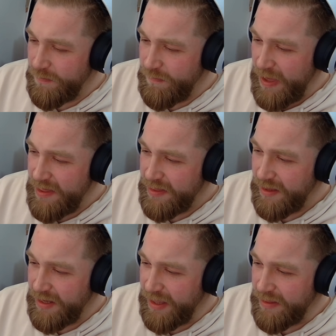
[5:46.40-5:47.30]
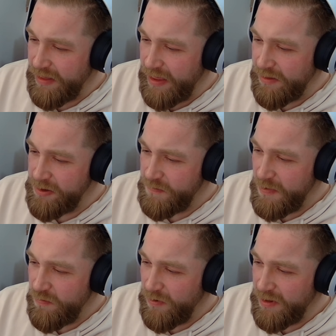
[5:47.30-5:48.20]
basically, it's just
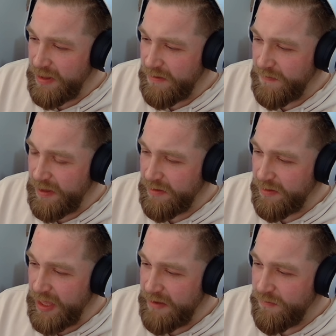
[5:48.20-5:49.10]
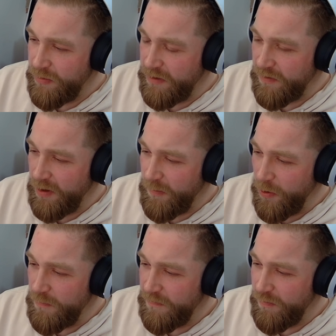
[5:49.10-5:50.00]
been one of these things that even when I've come
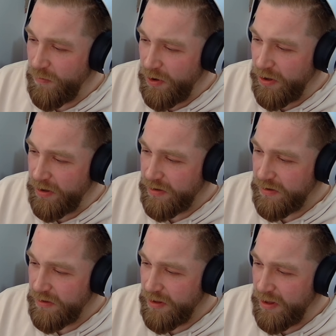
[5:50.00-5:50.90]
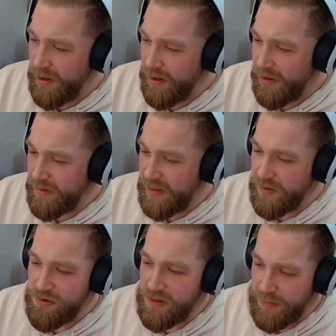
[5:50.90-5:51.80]
home from work, there's
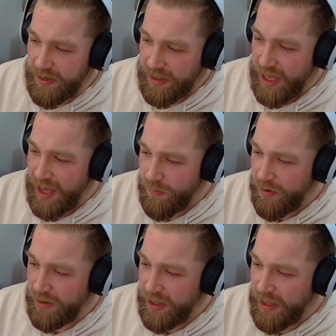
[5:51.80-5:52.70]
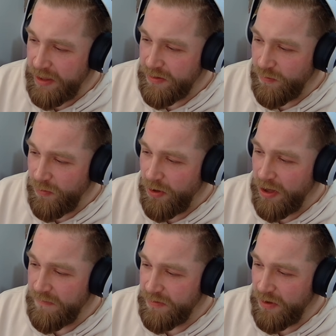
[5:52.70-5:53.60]
usually been a care worker here. So what
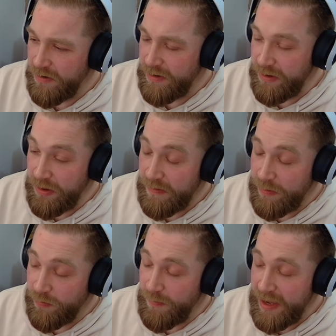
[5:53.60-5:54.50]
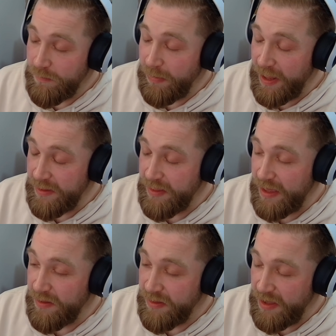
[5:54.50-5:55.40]
I've done, and the main place
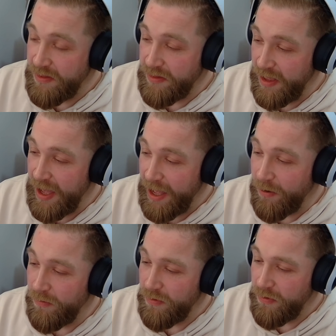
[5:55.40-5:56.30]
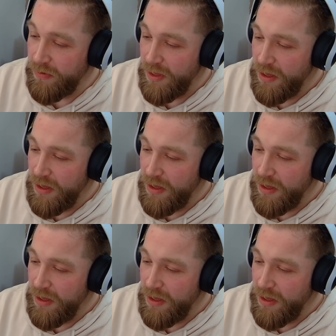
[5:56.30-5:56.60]
they sit in the house